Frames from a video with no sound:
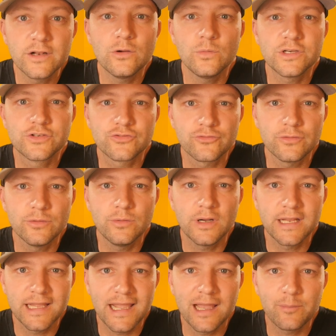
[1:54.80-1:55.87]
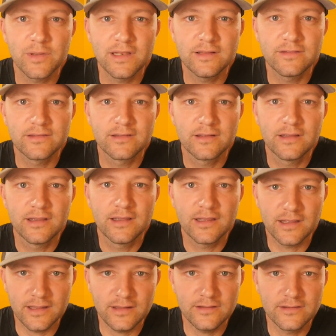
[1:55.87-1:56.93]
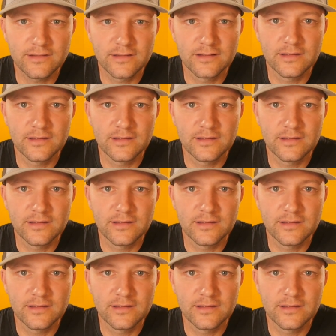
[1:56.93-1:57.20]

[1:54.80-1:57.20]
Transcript: to know what true unhappiness is?